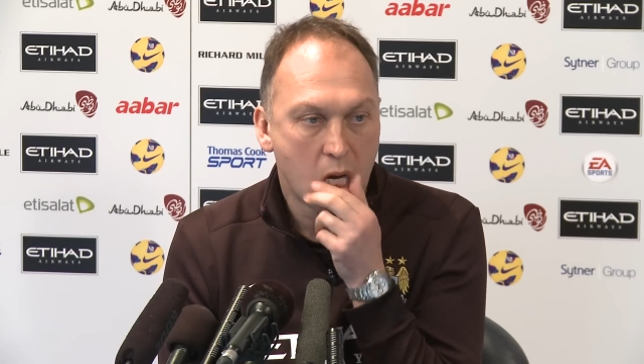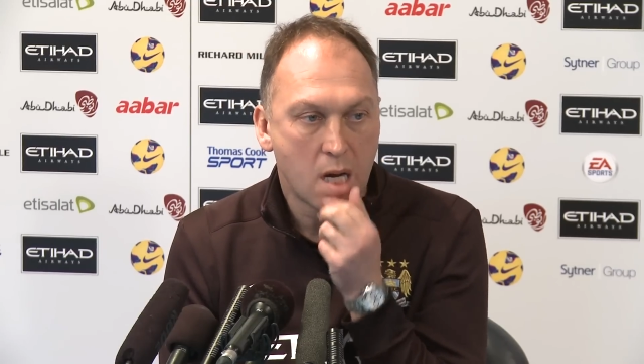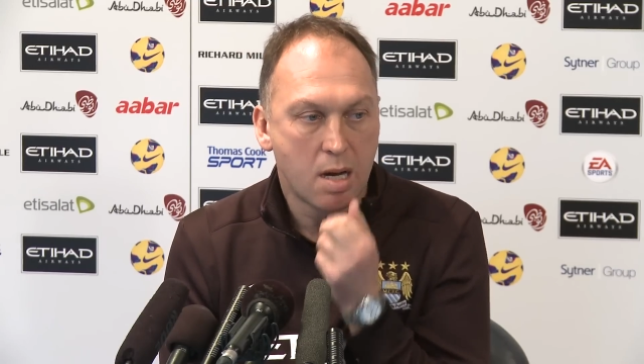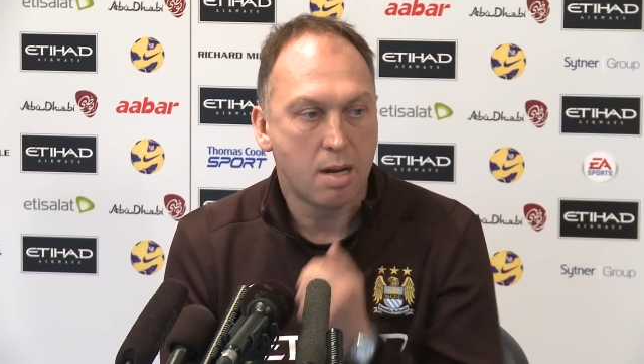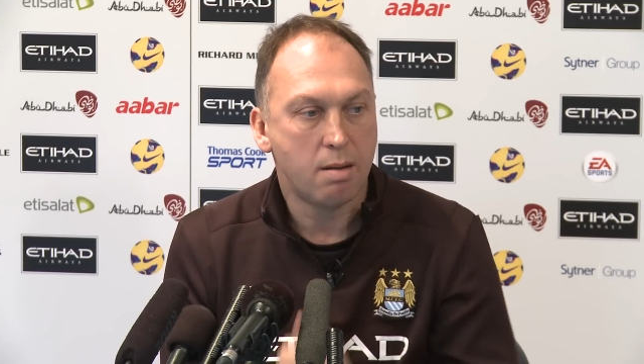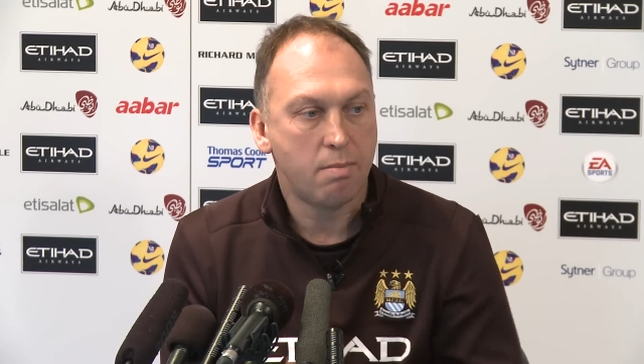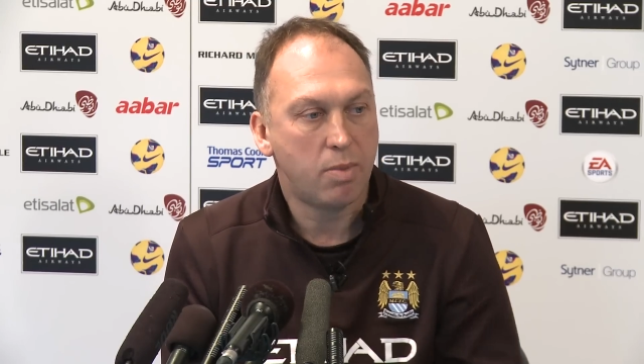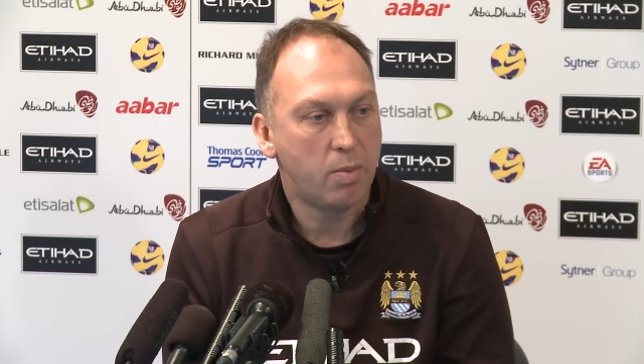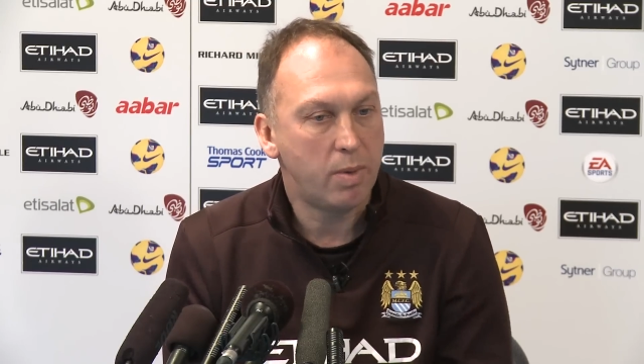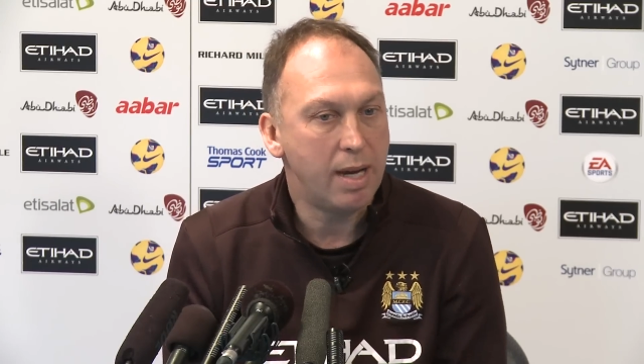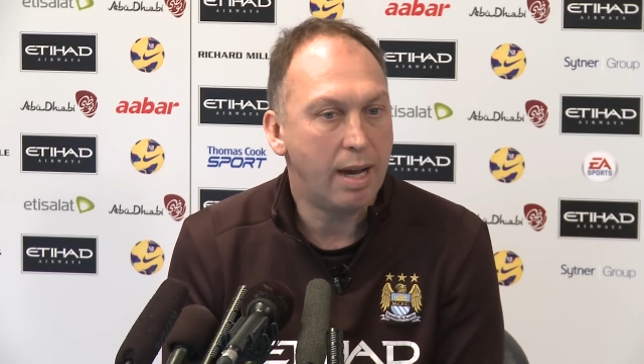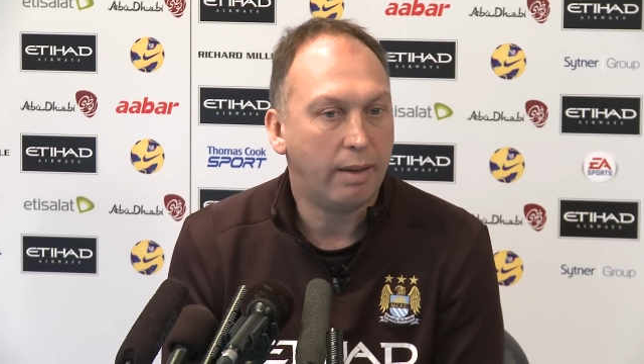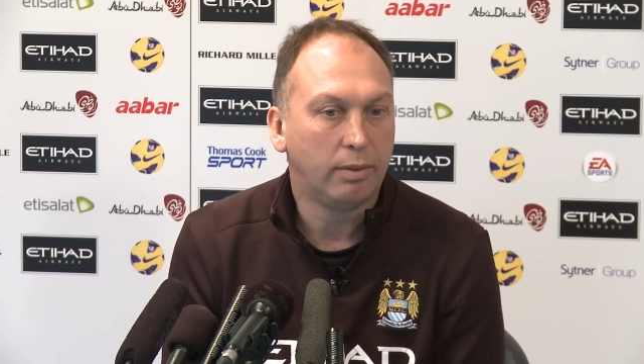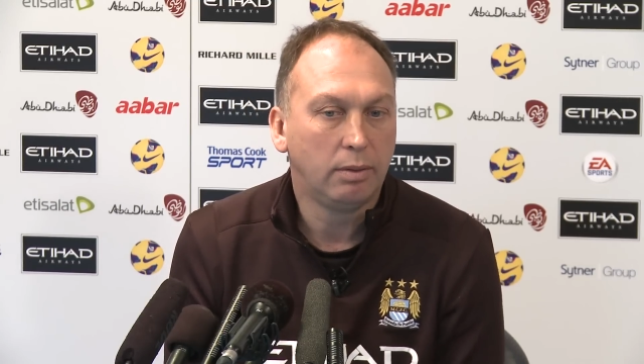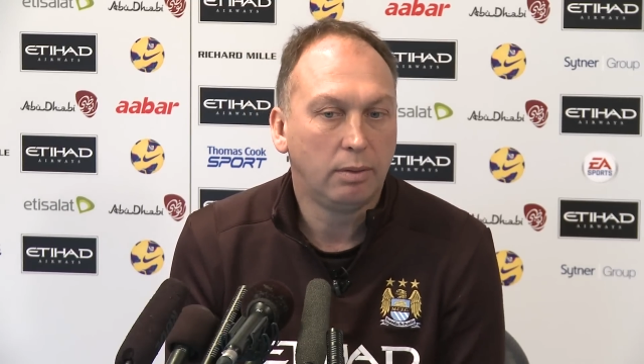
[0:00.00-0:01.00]
Um, but we
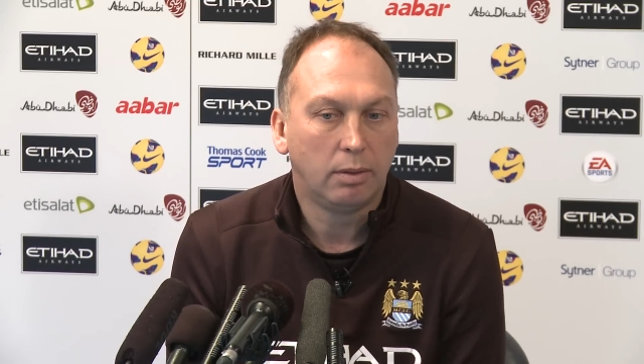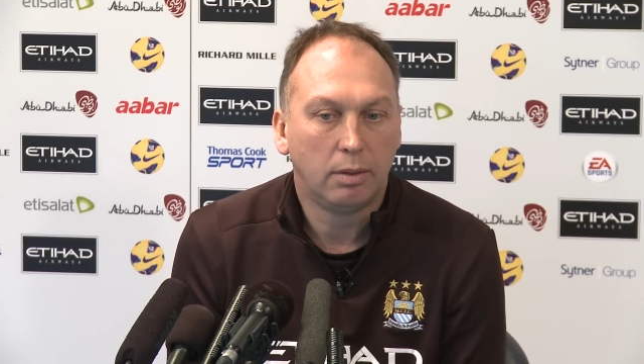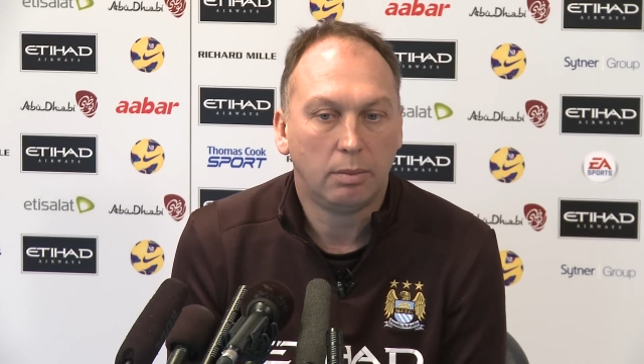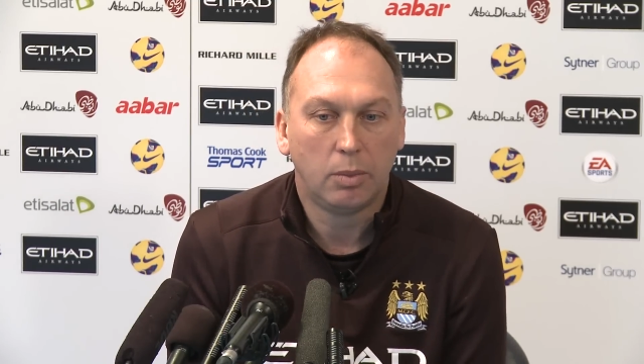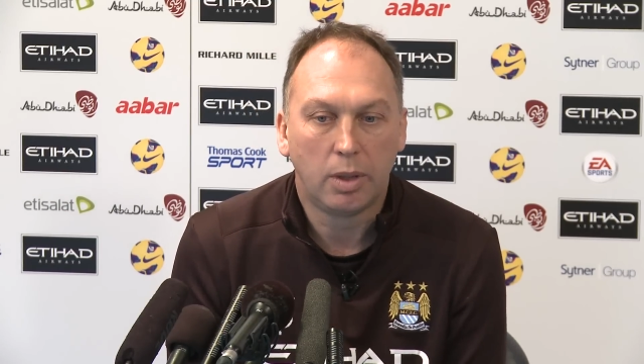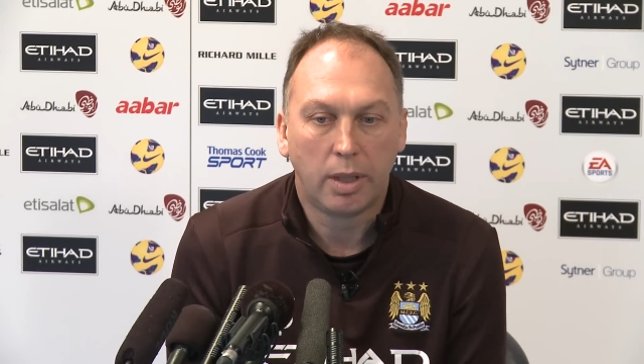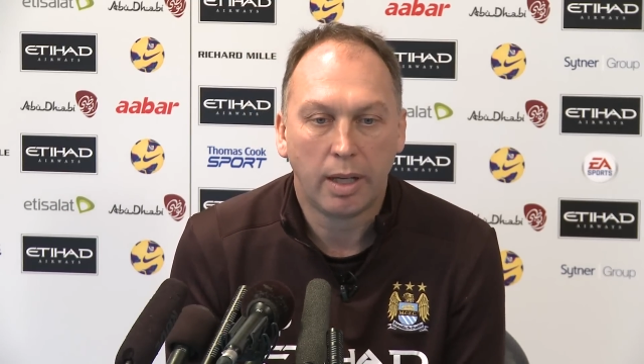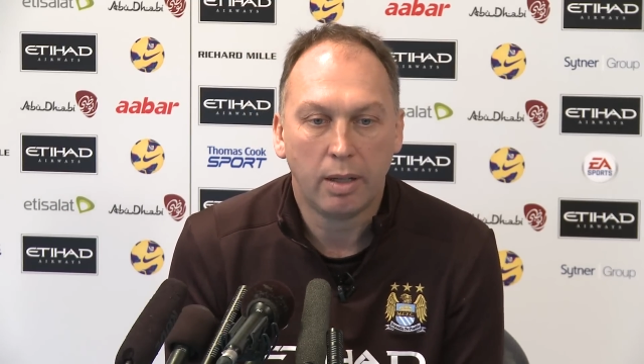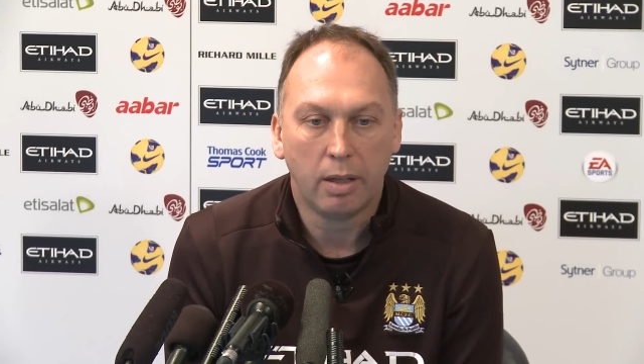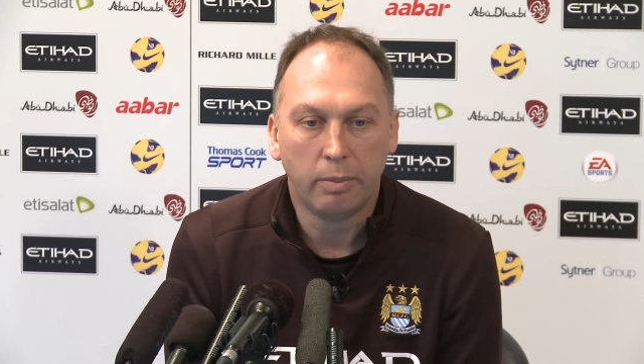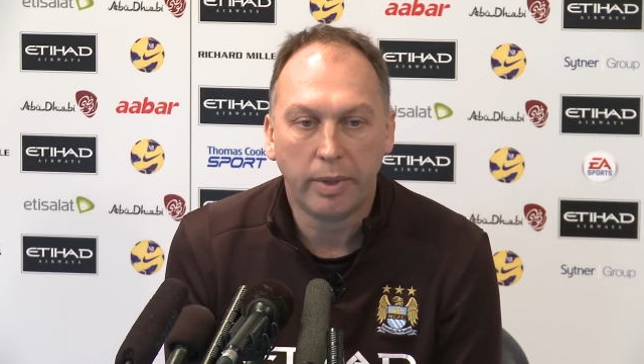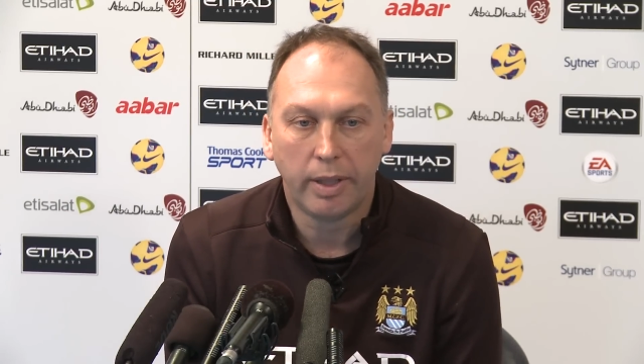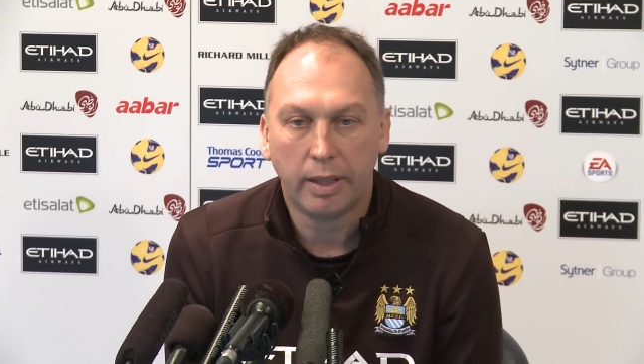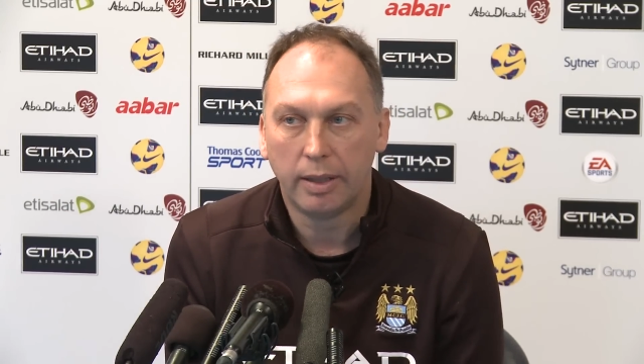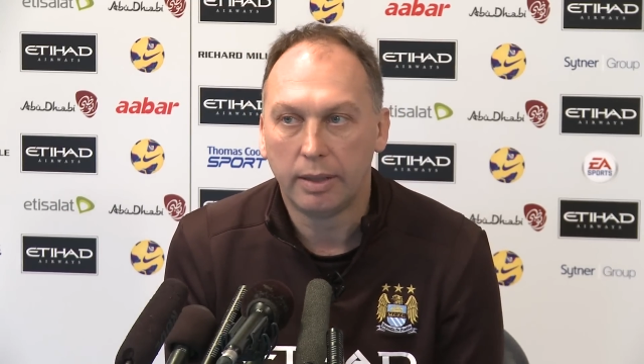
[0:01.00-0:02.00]
haven't, and we'll get
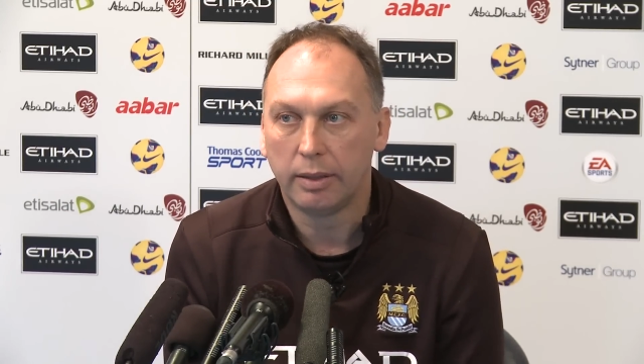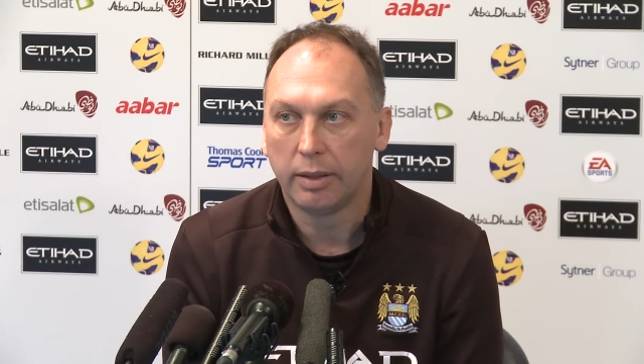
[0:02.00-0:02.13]
on with it.